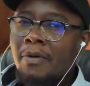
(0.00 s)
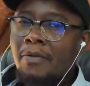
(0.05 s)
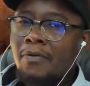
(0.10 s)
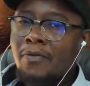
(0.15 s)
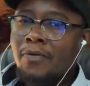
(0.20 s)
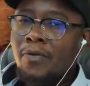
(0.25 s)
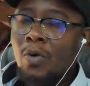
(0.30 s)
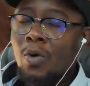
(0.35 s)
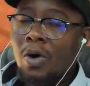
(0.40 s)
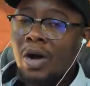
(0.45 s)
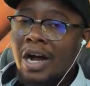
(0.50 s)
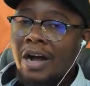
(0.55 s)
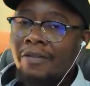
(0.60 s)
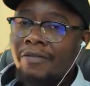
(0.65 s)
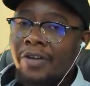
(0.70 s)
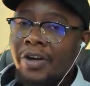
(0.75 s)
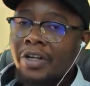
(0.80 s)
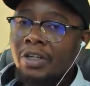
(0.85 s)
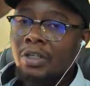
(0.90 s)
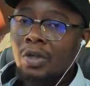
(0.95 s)
for a
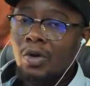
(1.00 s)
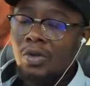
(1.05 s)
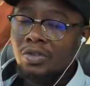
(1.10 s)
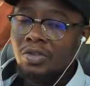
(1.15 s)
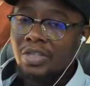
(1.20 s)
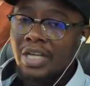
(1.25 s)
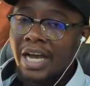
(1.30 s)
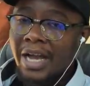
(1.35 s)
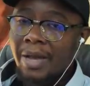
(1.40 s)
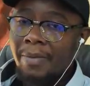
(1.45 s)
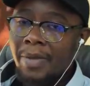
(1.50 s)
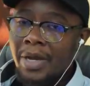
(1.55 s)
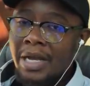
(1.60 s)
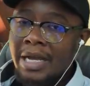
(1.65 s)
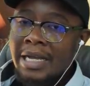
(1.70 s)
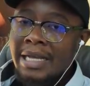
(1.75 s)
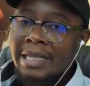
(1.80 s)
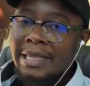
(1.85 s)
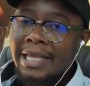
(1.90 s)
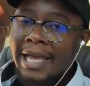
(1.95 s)
very long time.
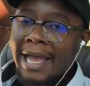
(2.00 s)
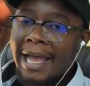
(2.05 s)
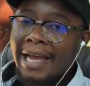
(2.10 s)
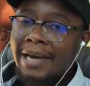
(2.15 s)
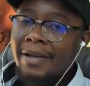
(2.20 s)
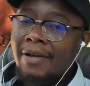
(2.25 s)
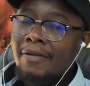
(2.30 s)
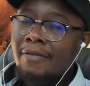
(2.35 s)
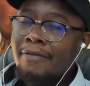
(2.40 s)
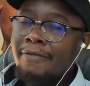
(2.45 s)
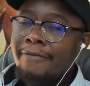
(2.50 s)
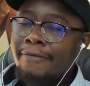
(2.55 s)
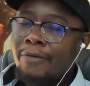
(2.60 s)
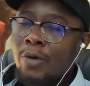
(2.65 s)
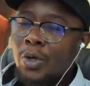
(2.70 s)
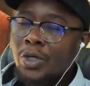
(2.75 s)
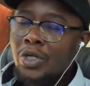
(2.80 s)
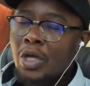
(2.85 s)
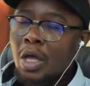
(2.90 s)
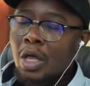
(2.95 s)
They had
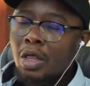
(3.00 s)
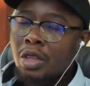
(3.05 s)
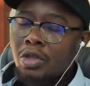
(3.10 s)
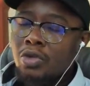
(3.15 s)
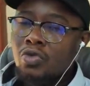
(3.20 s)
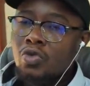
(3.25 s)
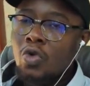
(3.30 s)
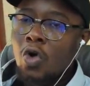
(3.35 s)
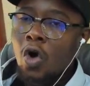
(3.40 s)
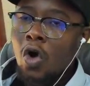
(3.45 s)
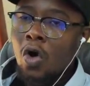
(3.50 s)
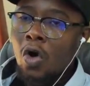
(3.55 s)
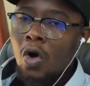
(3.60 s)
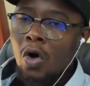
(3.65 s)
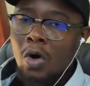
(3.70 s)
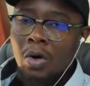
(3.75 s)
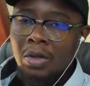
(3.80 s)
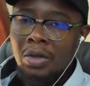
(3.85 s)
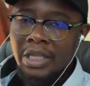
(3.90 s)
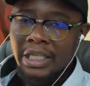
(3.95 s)
fought through
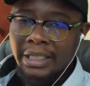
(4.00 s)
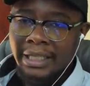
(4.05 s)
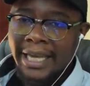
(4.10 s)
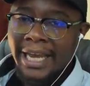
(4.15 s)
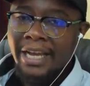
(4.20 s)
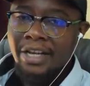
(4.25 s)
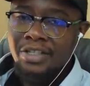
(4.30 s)
all the layers